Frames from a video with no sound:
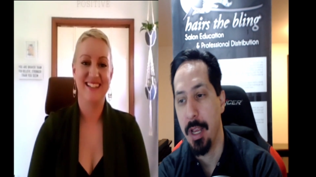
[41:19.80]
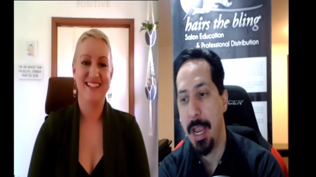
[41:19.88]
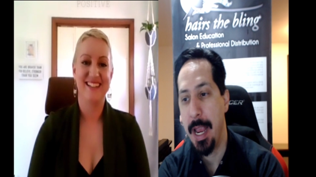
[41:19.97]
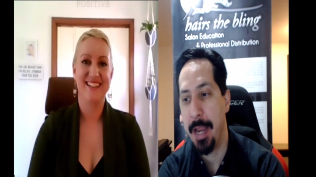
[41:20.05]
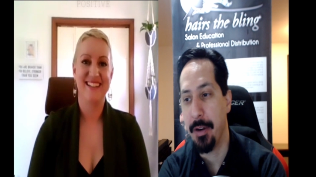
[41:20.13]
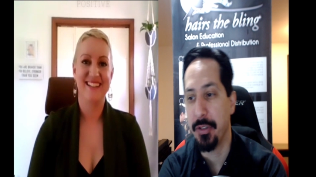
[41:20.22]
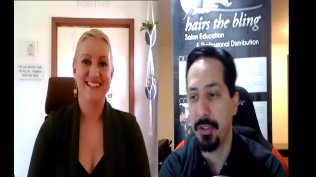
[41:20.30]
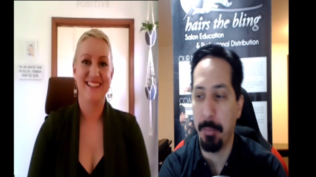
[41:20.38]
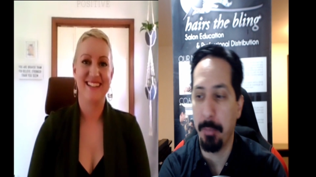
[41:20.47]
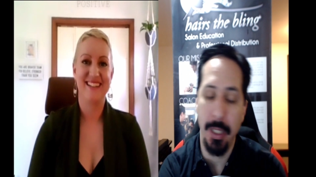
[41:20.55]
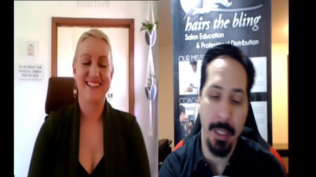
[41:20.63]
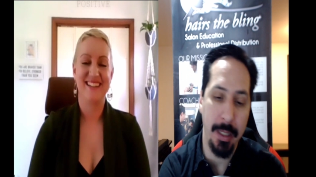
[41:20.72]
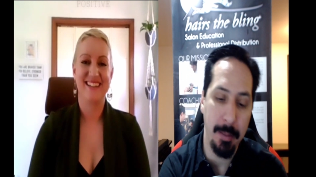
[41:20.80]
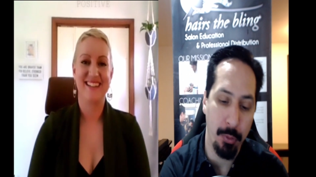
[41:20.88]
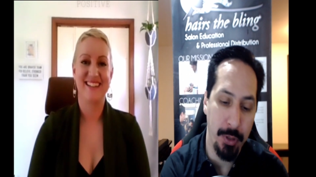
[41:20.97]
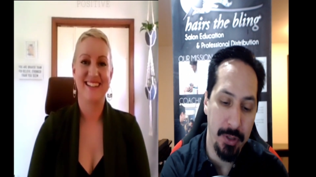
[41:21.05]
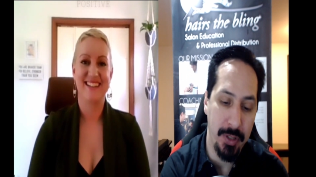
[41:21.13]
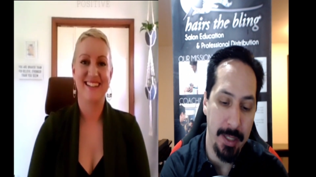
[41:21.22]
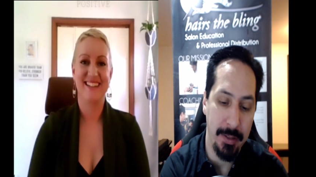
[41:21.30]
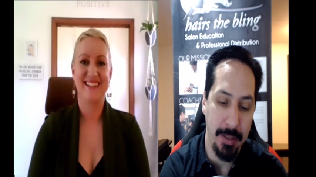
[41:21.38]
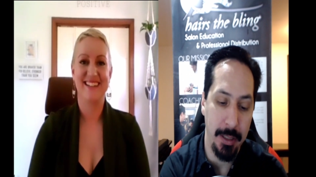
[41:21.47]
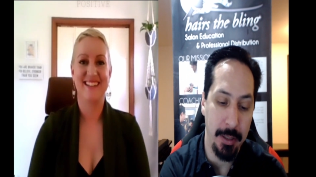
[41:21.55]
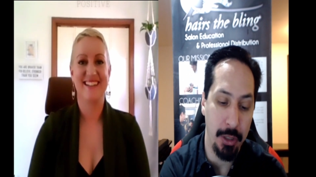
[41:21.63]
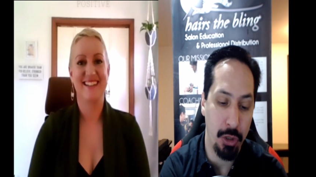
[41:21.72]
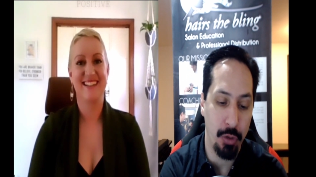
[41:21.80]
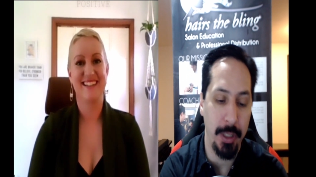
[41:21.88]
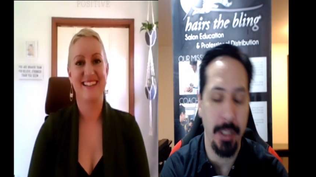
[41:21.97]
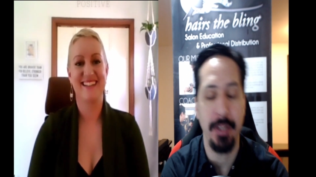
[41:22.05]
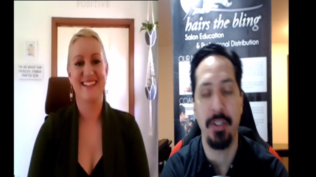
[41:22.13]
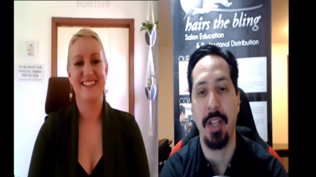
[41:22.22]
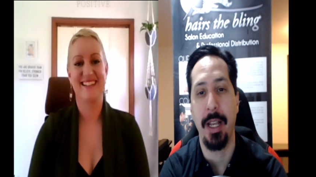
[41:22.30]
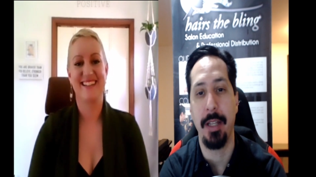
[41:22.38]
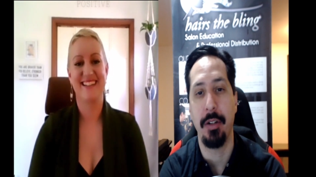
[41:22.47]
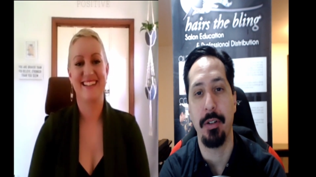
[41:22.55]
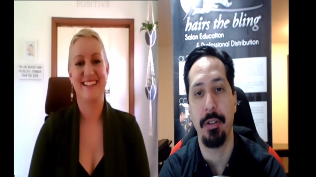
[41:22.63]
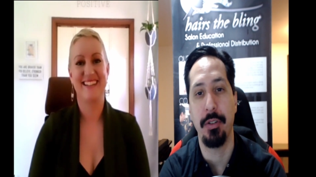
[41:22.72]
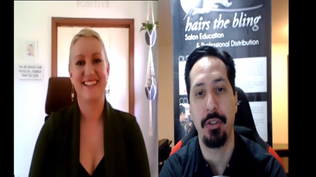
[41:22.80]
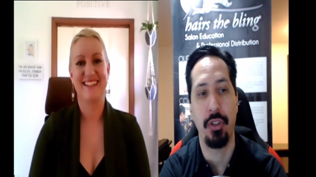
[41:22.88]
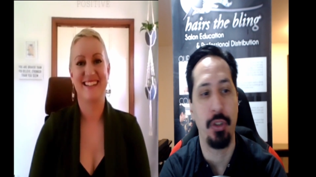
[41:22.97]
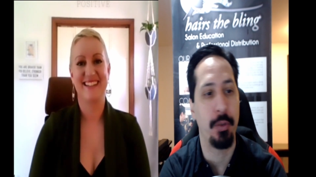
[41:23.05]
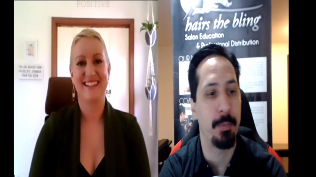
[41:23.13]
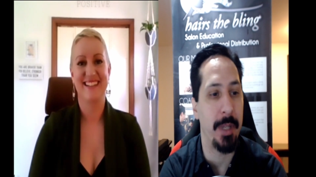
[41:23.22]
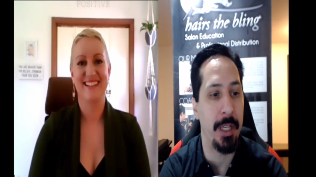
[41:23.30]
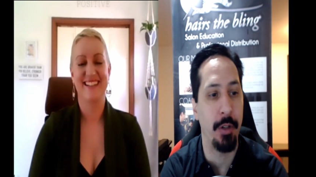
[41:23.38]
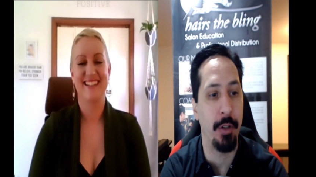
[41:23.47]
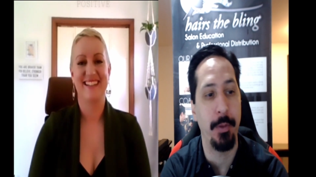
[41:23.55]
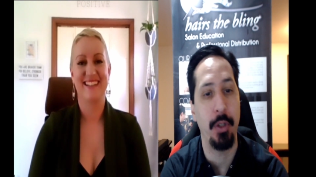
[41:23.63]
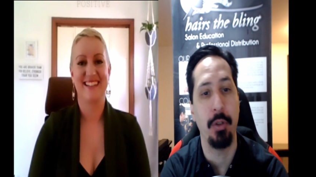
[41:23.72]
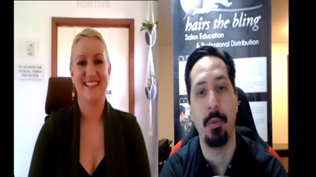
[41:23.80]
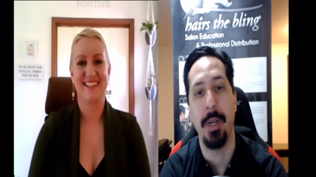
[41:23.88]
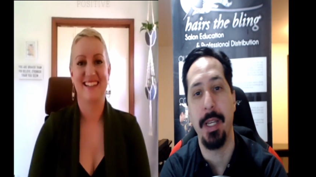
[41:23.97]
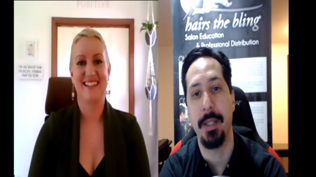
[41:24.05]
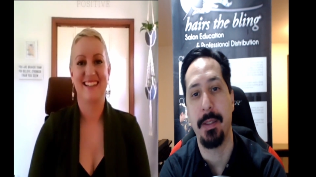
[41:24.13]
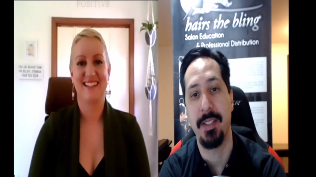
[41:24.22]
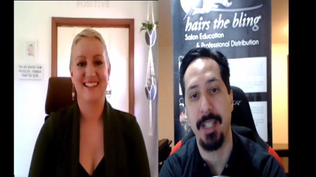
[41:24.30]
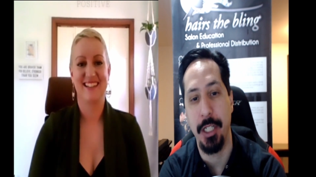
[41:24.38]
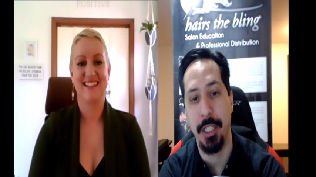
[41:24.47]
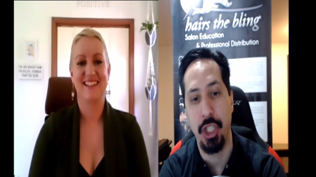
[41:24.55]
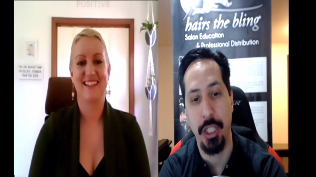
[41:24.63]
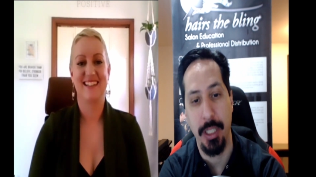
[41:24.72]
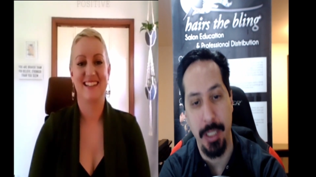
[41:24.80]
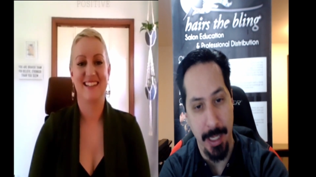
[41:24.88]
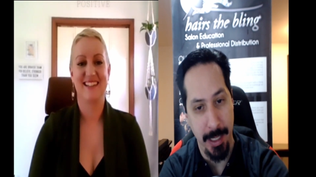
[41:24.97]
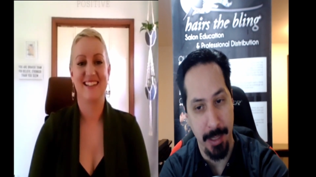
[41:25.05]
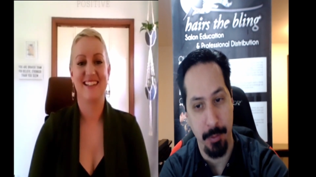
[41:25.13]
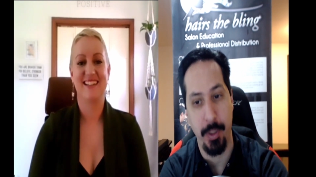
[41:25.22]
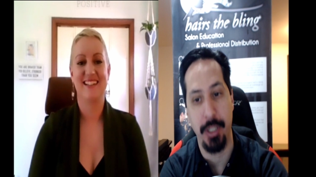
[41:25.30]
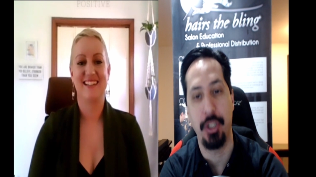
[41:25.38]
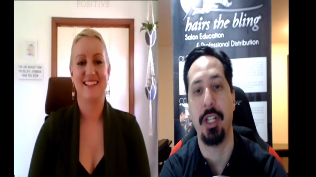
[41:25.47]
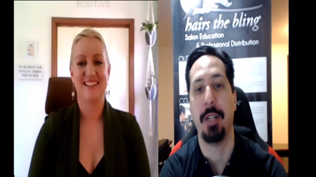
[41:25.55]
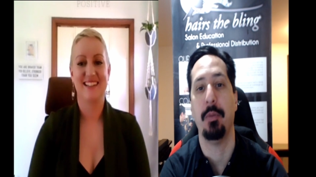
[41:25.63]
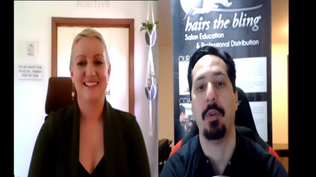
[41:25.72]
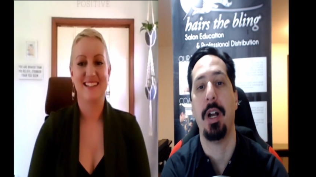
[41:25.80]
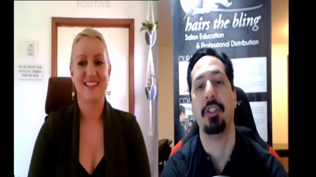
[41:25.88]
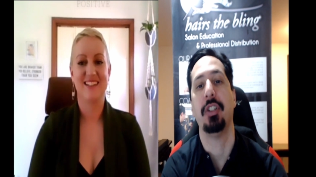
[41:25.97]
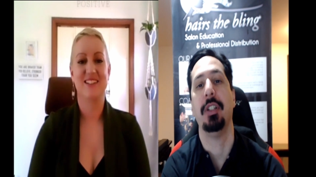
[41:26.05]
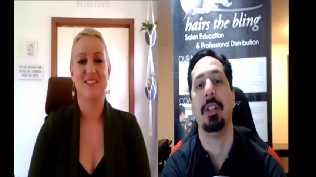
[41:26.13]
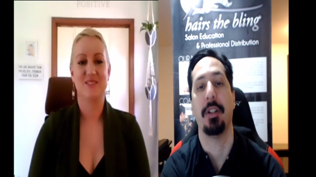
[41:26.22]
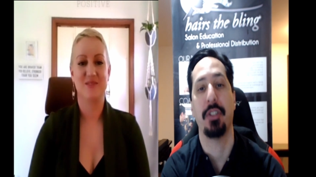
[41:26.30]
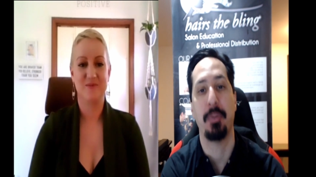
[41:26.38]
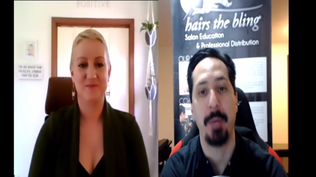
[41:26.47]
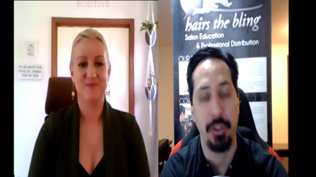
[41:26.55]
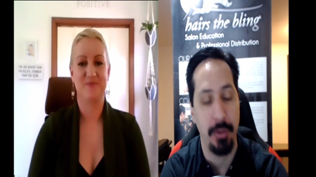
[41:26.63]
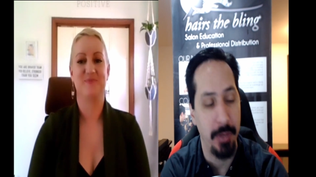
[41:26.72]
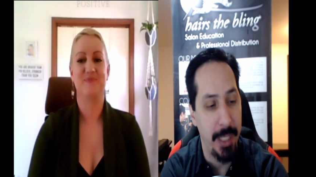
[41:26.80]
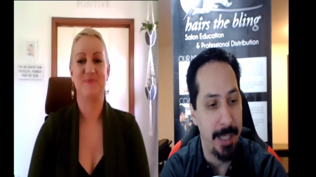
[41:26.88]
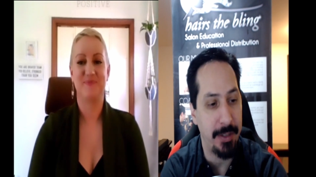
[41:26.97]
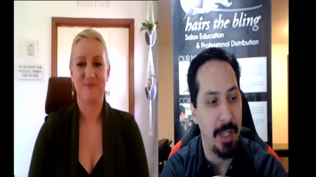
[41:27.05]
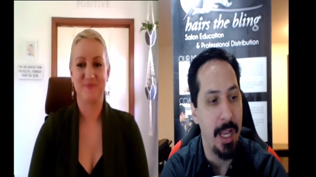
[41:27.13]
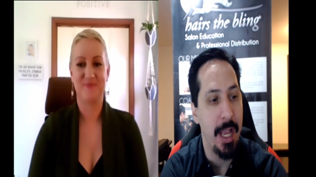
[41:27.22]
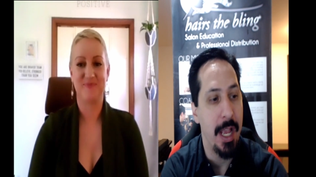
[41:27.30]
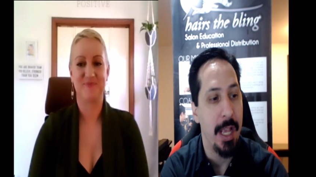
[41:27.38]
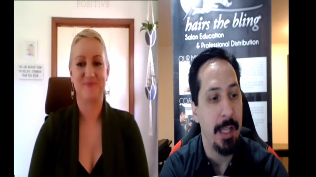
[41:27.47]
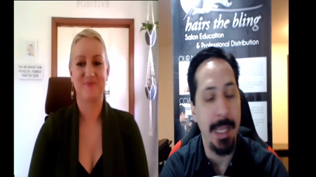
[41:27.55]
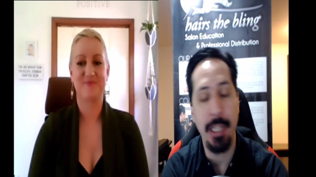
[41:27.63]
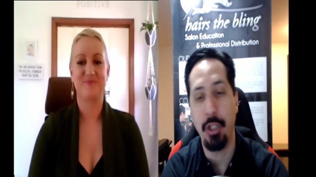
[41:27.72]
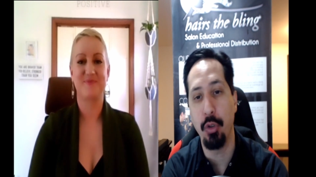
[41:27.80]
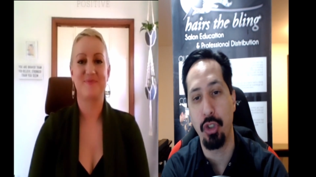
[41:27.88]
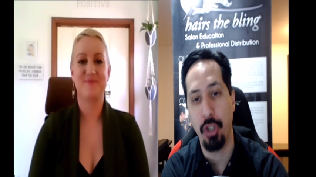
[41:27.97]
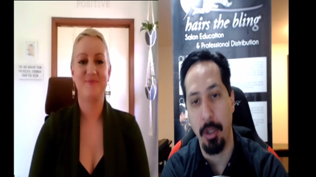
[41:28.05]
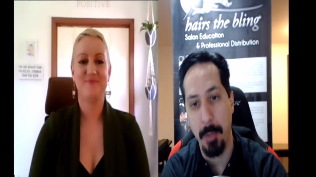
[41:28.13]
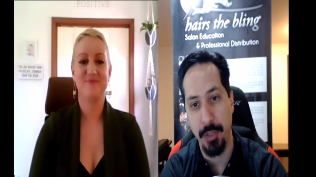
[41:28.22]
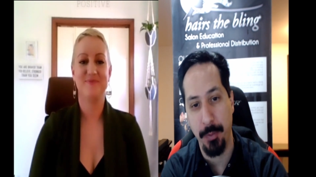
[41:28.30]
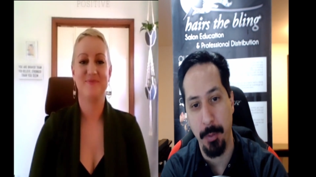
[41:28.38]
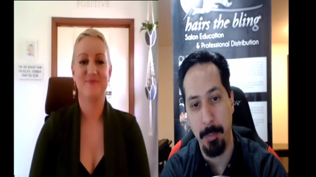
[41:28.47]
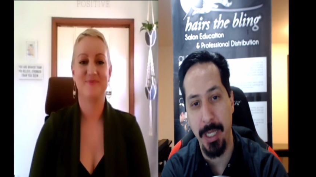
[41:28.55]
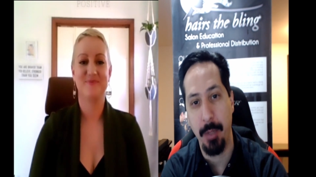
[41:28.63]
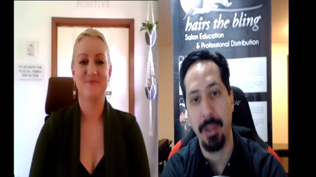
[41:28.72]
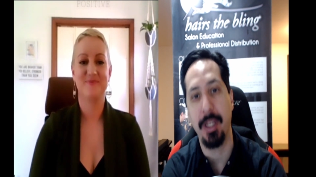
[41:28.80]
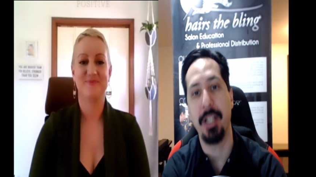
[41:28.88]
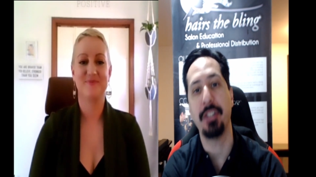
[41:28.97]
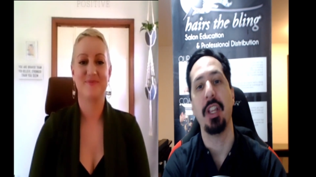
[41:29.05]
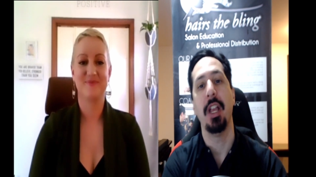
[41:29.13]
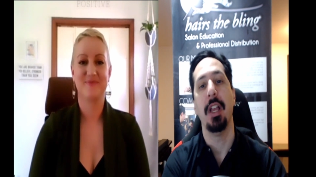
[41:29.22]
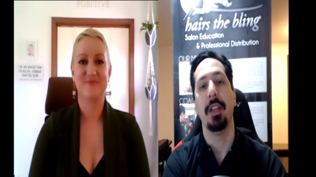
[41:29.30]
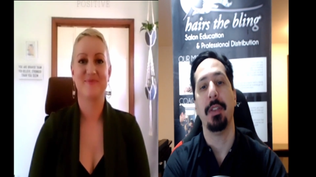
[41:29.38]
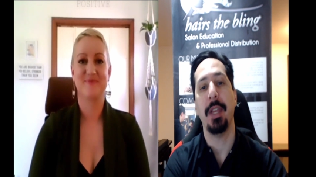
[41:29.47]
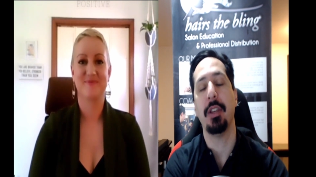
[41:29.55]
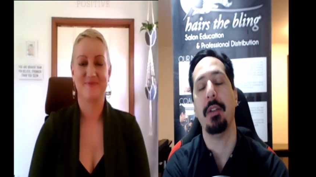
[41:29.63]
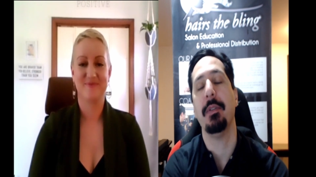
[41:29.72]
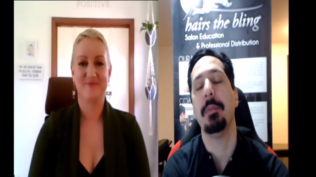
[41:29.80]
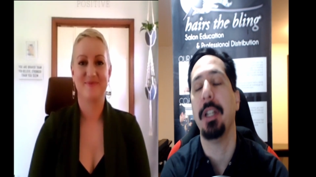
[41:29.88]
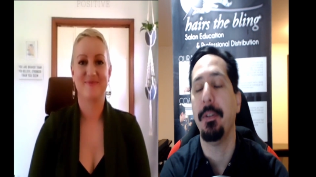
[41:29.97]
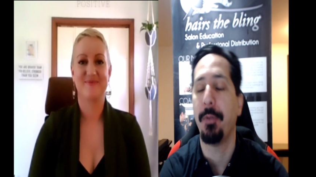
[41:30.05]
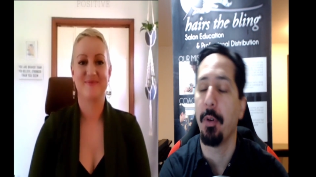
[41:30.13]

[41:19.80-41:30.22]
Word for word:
Speaker 1: Here's the Bling presents an industry insiders interview with Zenagen and with Jen Watson, our special guest. Thank you so much for being with us. Thank you, everybody, for